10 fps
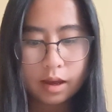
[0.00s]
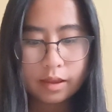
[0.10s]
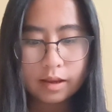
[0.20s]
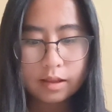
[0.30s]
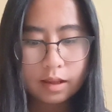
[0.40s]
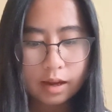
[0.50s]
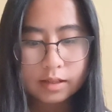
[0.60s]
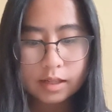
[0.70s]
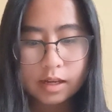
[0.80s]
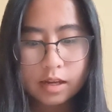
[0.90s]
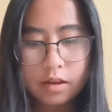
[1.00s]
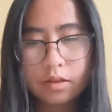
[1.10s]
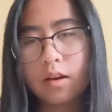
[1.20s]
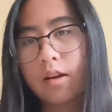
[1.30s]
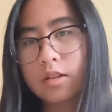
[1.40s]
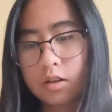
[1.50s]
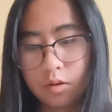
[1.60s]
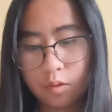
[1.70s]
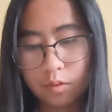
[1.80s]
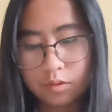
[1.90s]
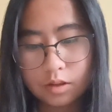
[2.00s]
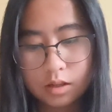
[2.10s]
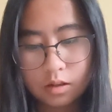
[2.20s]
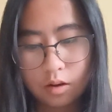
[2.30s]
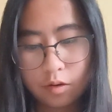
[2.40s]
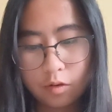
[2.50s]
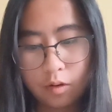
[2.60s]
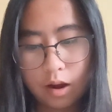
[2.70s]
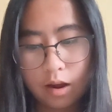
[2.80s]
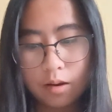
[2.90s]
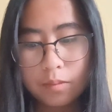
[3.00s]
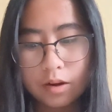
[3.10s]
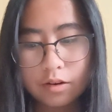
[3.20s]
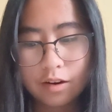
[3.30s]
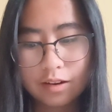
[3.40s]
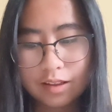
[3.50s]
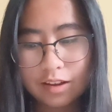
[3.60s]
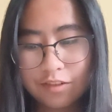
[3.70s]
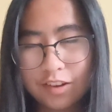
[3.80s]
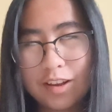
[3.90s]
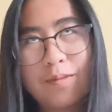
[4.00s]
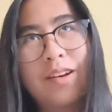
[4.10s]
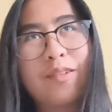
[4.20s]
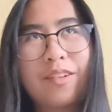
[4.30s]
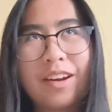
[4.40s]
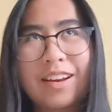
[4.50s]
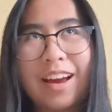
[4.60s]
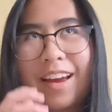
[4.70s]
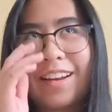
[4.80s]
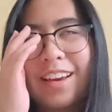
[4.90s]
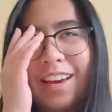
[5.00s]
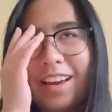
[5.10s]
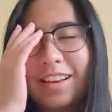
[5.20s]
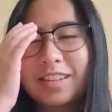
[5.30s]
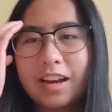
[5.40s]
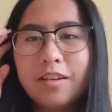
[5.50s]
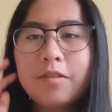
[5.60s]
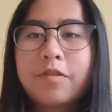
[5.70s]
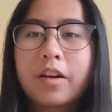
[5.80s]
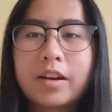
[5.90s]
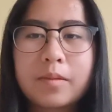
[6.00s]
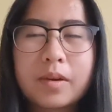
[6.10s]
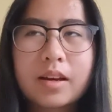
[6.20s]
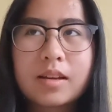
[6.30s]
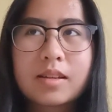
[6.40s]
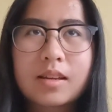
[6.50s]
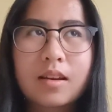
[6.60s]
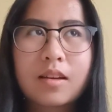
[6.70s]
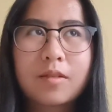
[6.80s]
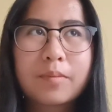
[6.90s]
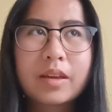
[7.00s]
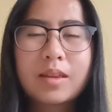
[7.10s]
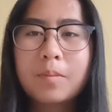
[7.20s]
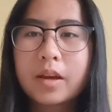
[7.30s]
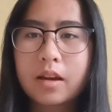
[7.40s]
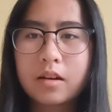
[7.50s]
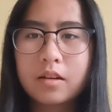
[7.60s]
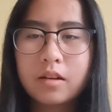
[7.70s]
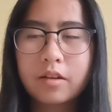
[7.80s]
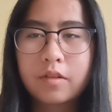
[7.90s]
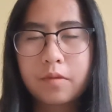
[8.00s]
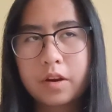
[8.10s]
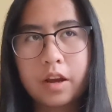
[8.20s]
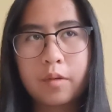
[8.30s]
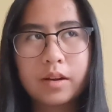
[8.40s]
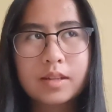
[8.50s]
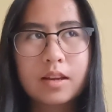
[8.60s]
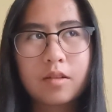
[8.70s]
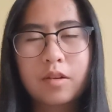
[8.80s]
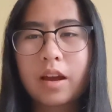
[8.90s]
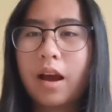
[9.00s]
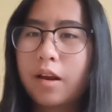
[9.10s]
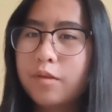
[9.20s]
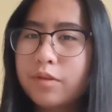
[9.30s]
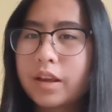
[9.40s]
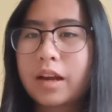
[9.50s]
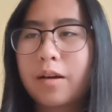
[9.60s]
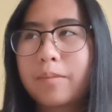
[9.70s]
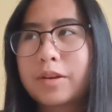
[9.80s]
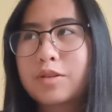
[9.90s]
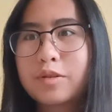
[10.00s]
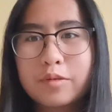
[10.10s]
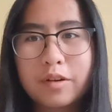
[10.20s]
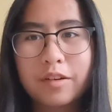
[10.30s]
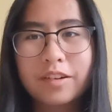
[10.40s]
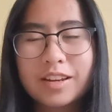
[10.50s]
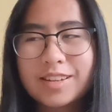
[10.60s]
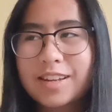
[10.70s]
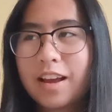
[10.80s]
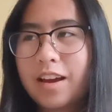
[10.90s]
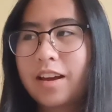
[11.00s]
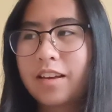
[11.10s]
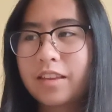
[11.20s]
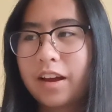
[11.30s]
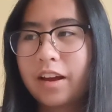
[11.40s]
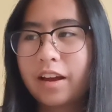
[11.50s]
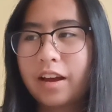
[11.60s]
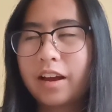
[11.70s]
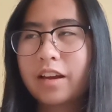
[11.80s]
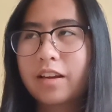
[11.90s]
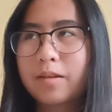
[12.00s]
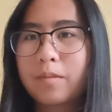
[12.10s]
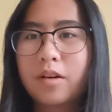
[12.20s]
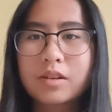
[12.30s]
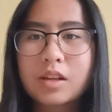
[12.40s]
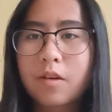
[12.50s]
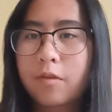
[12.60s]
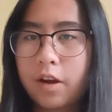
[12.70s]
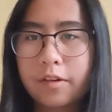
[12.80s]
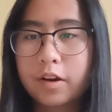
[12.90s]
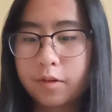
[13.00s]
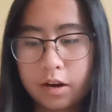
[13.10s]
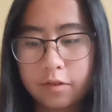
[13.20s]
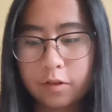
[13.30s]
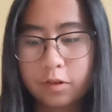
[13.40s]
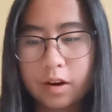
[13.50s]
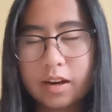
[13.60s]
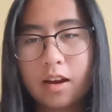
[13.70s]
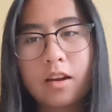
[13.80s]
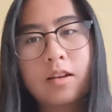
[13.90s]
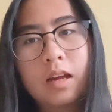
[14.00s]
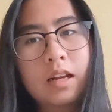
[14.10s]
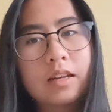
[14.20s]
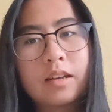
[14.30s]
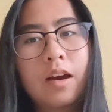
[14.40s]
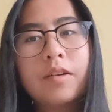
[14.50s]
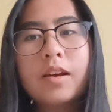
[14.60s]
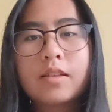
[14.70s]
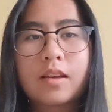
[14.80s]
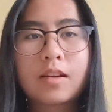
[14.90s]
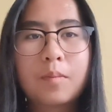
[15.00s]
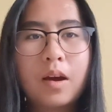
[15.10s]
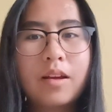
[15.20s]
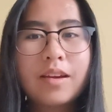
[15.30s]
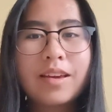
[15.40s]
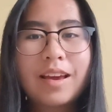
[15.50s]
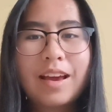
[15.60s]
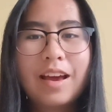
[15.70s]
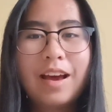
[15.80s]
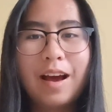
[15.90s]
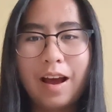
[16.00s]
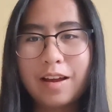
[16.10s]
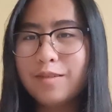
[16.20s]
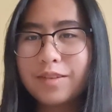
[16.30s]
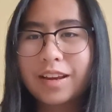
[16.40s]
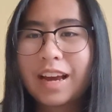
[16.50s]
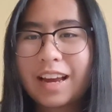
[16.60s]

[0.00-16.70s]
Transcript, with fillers: And then lastly, thoughts and goals. So how am I currently feeling about grade 9? It's kind of funny because um, in the beginning of the video, I said, okay, I don't think I'll be too nervous and that I am honestly very ready for grade 9. And now that I think about it, I don't think